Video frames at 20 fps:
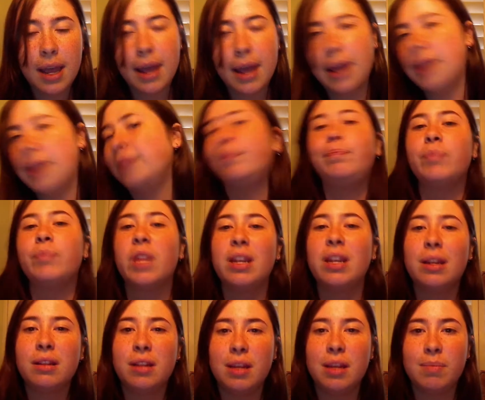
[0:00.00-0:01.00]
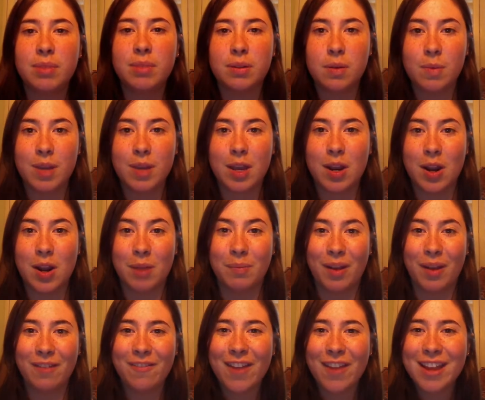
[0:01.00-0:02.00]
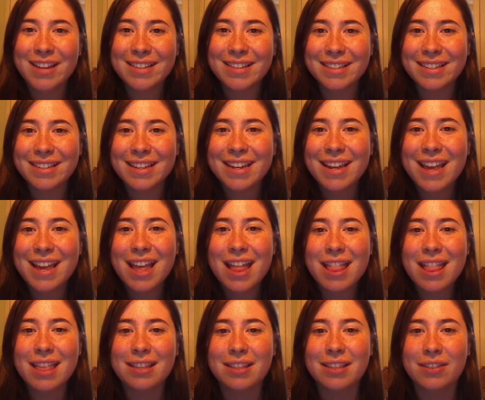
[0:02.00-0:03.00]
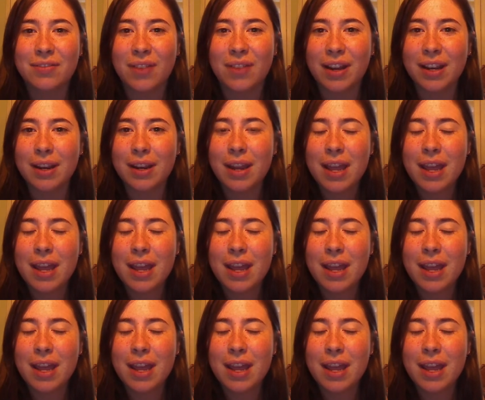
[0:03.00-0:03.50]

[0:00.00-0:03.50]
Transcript: I keep zooming in on my face. This is fun.